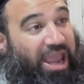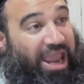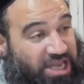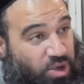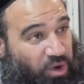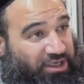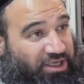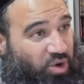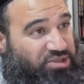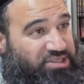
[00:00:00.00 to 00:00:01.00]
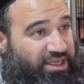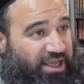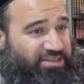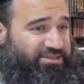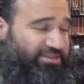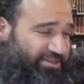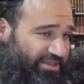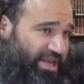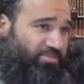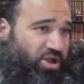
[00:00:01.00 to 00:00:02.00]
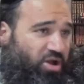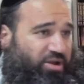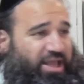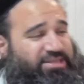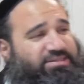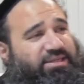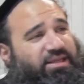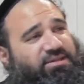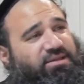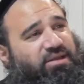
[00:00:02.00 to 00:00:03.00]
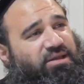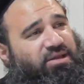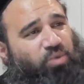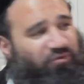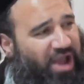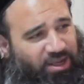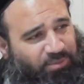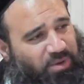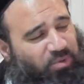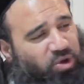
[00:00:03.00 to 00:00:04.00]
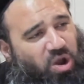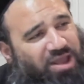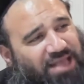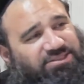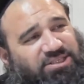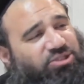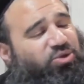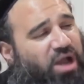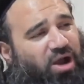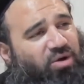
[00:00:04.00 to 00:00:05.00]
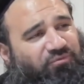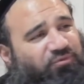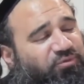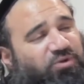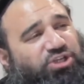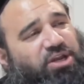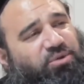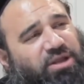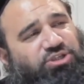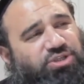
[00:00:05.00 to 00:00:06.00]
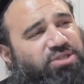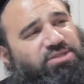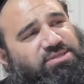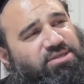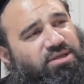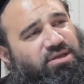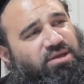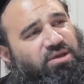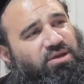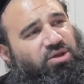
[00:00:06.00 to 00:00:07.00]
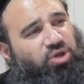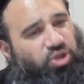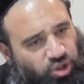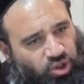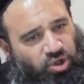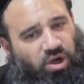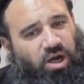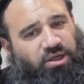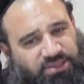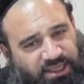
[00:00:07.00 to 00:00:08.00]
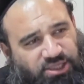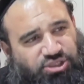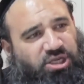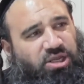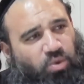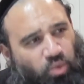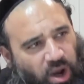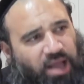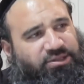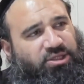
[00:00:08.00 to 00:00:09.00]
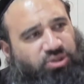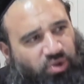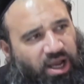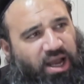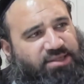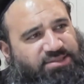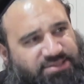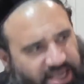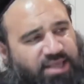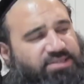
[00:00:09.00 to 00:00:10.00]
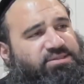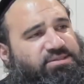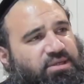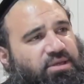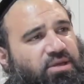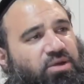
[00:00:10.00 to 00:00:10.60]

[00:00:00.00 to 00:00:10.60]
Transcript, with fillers: Anyone that goes against it, let him go against it. We've had people go against the Torah for generations. You are teaching what the Torah says.